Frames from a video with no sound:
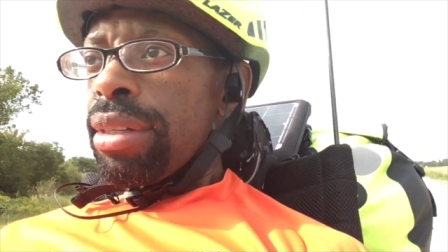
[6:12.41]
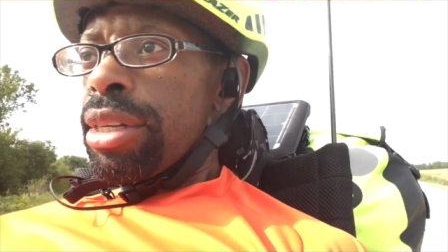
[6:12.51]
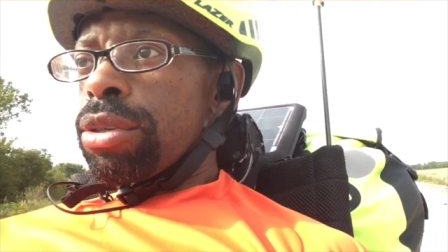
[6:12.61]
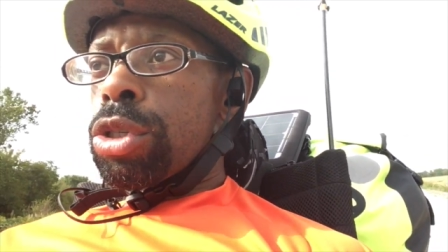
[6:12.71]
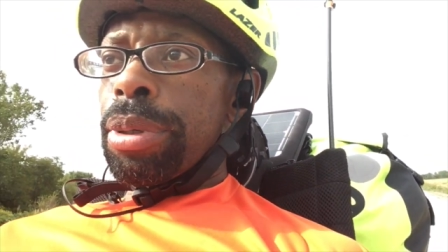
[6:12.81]

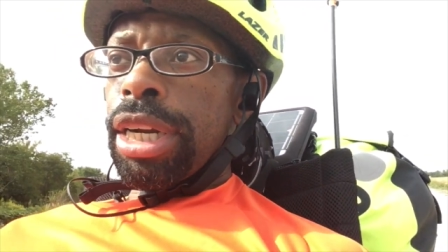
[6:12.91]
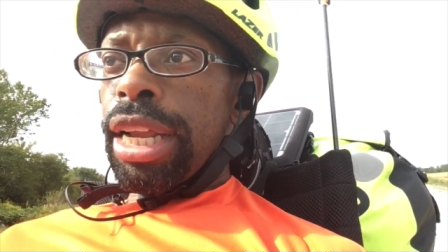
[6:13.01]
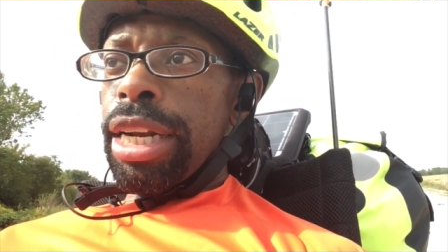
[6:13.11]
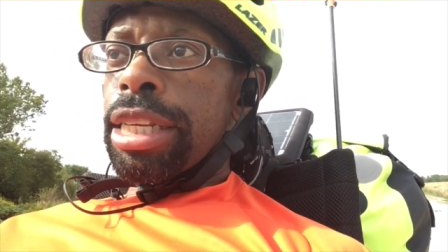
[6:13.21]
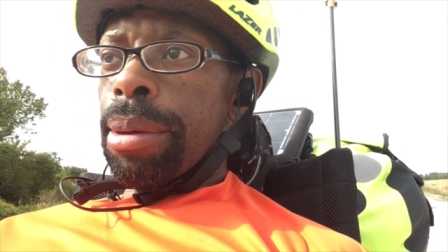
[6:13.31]
Don't spend a
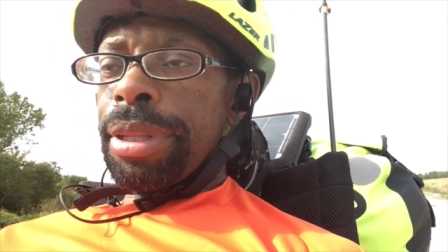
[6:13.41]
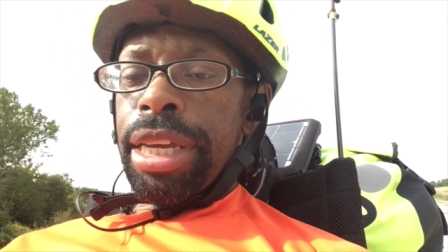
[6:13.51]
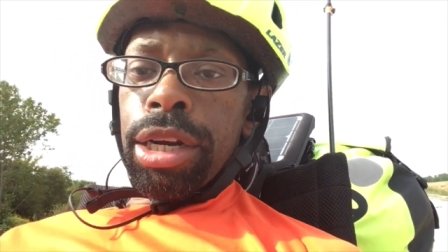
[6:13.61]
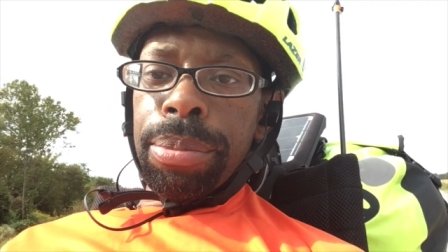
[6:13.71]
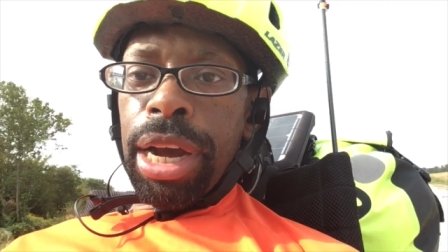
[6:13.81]
lot of time
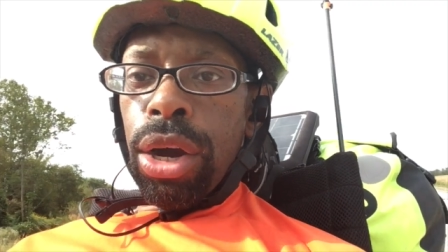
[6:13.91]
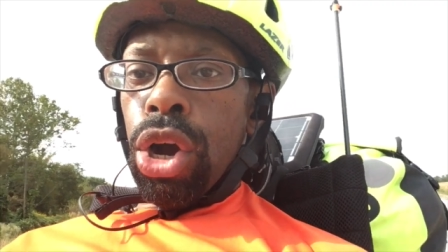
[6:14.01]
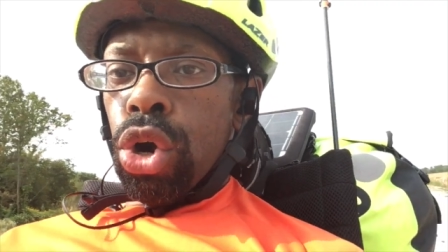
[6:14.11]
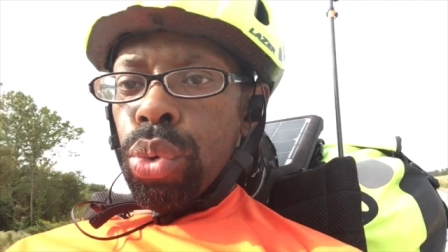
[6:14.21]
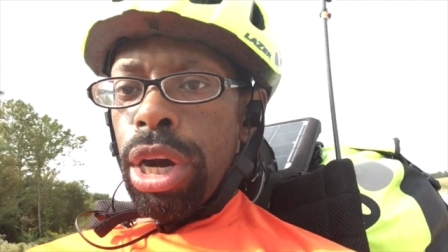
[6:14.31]
thinking about,
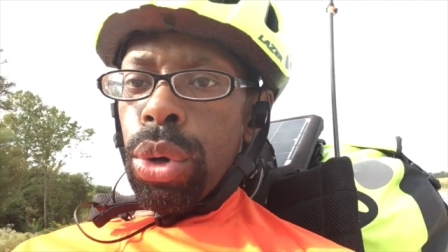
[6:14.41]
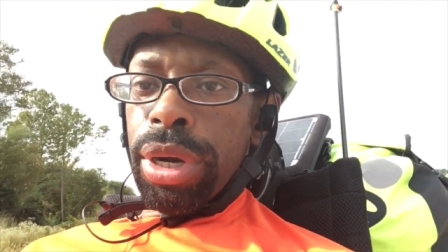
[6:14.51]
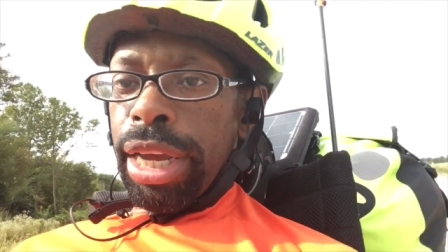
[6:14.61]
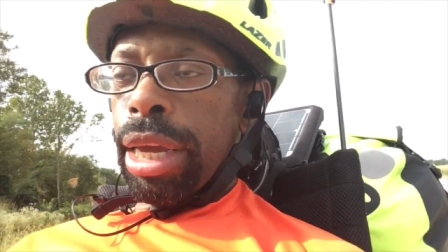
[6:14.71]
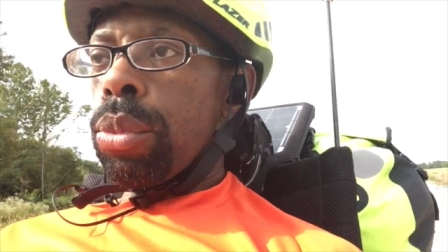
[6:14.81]
oh, well,
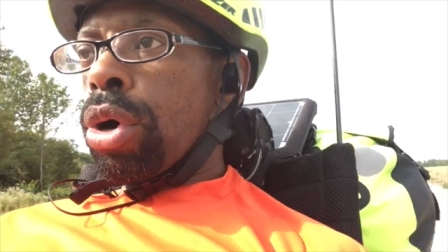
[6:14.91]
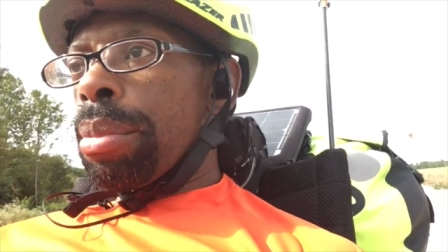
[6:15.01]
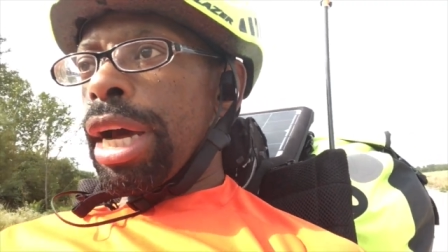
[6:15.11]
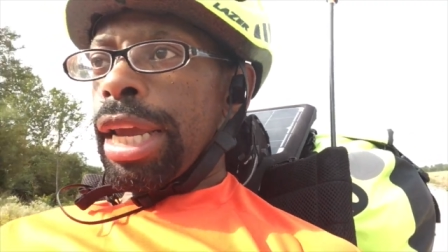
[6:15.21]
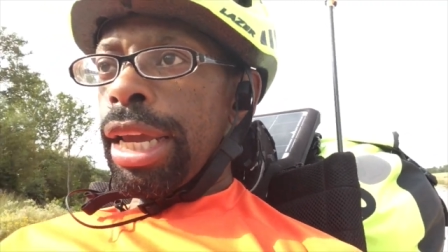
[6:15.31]
when I get more
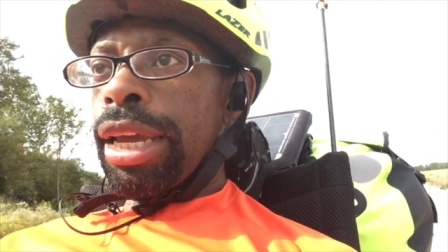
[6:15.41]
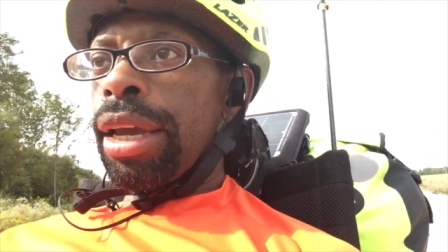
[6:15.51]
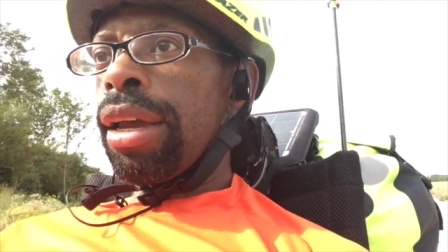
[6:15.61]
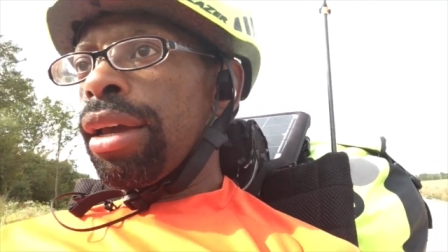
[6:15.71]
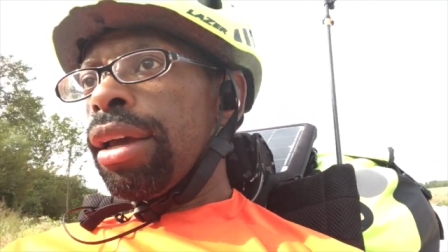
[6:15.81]
money,
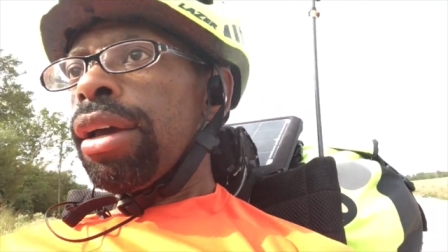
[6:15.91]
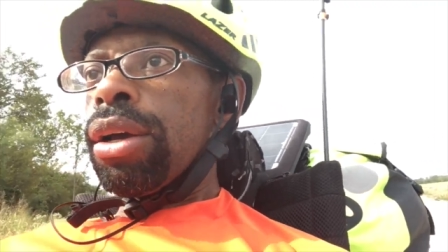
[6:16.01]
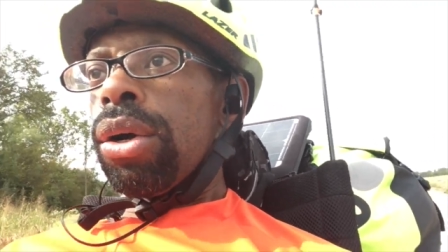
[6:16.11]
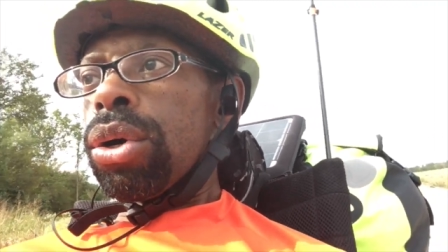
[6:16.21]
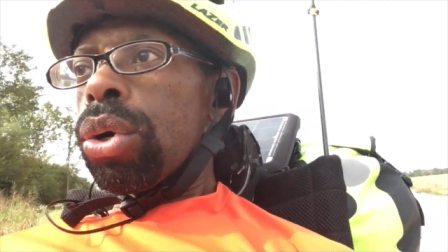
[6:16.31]

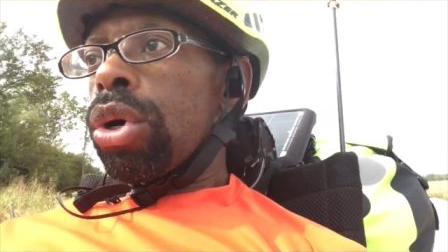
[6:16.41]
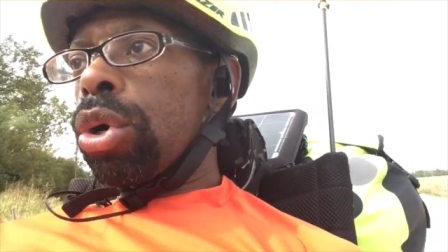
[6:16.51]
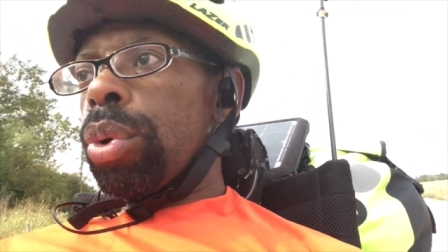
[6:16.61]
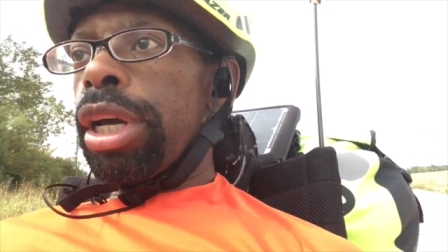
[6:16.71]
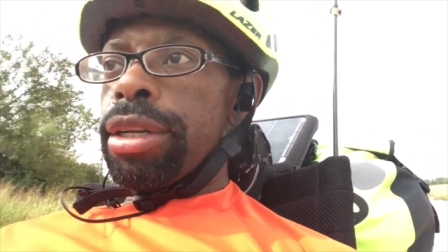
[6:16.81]

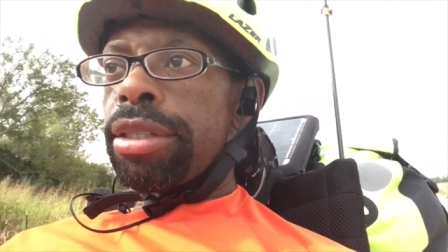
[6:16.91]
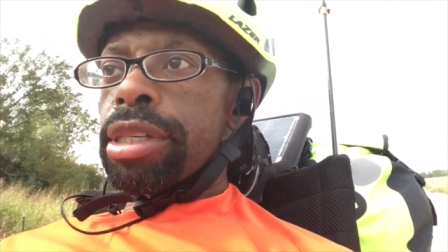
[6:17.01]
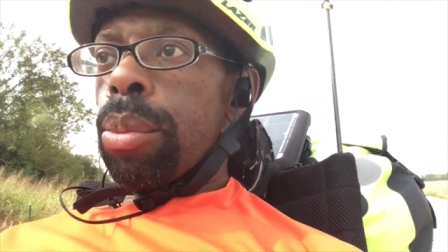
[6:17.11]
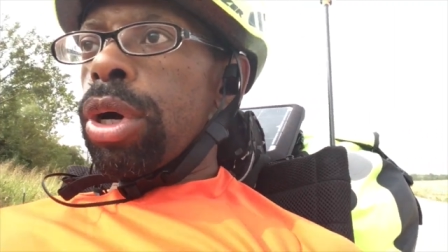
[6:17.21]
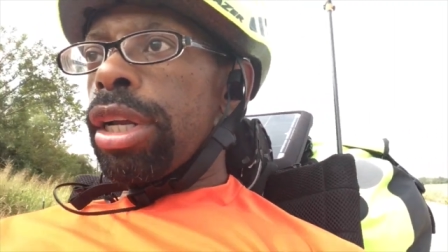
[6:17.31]
or when
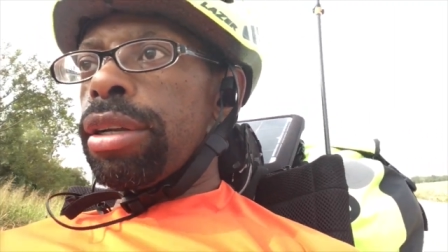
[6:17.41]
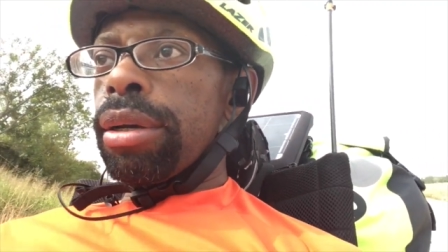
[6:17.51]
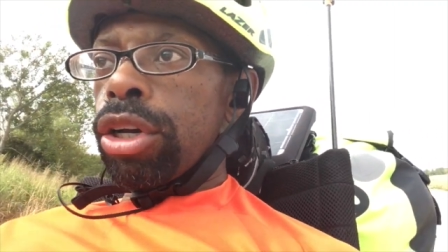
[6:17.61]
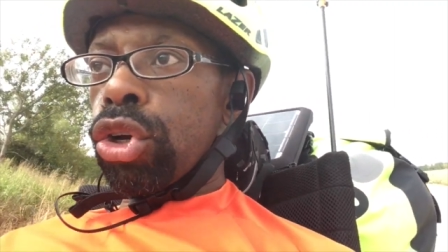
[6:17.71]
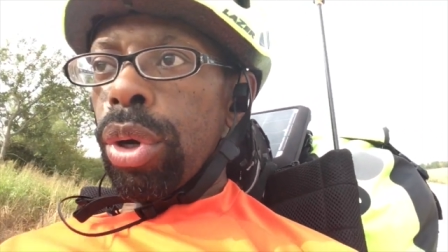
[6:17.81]
someone
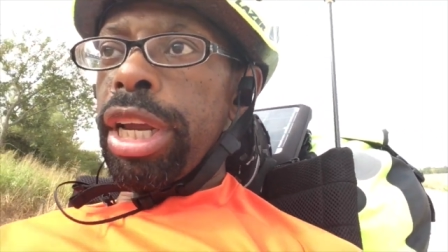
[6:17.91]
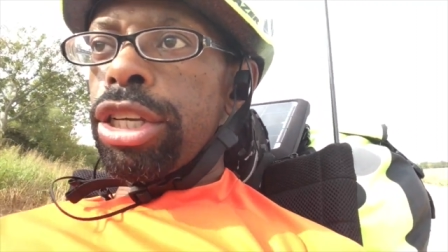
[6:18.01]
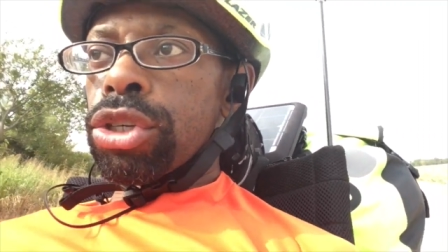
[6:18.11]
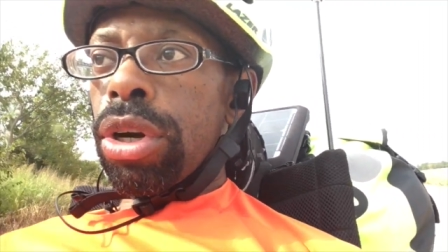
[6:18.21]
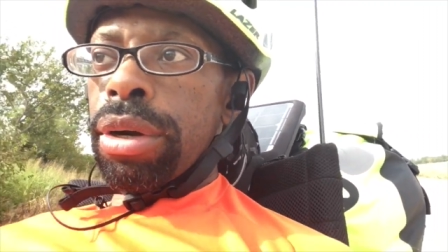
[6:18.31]

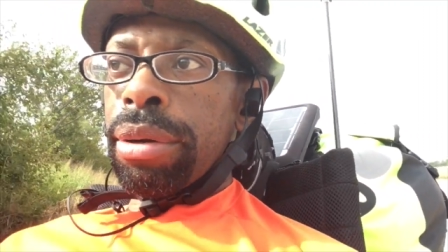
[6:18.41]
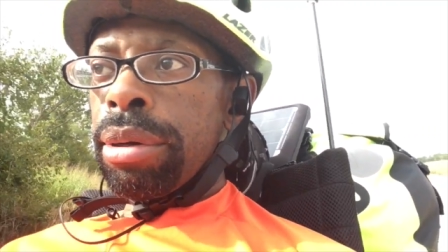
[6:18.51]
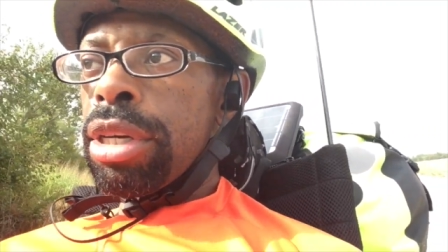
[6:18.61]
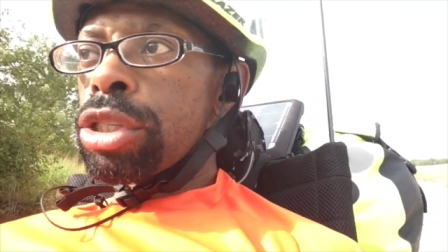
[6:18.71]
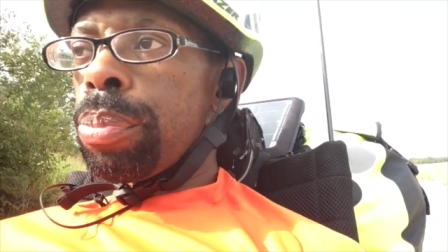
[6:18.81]
agrees or
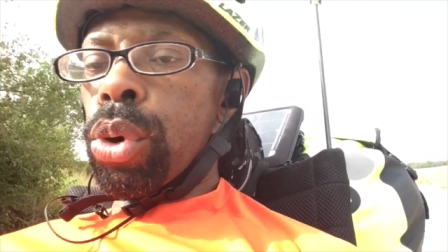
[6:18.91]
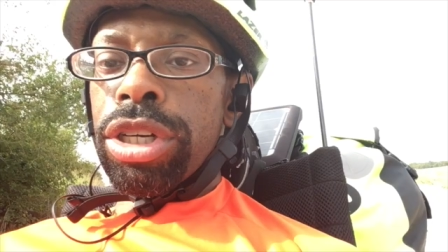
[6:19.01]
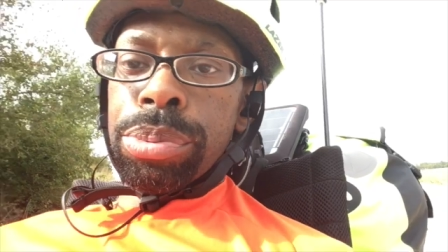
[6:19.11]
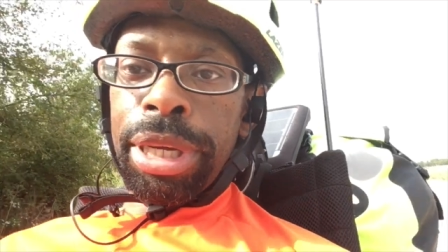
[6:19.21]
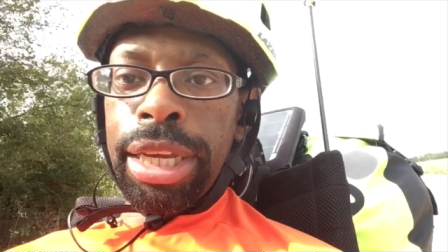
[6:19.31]

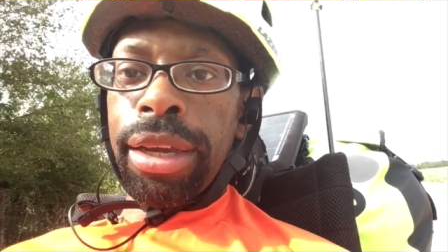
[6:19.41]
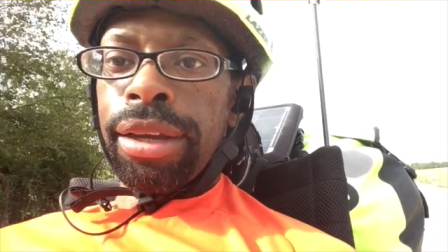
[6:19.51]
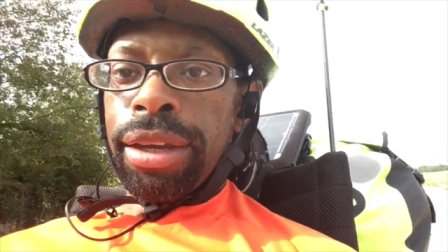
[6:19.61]
supports me,